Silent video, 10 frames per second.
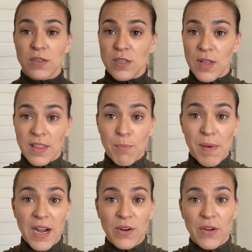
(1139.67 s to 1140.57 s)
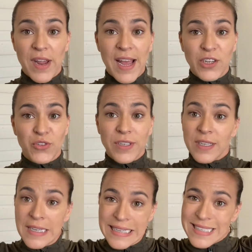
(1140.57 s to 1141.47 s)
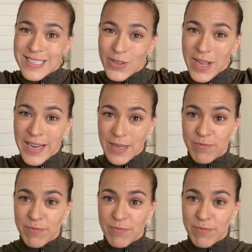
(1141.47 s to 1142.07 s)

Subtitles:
so that the background actually still kind of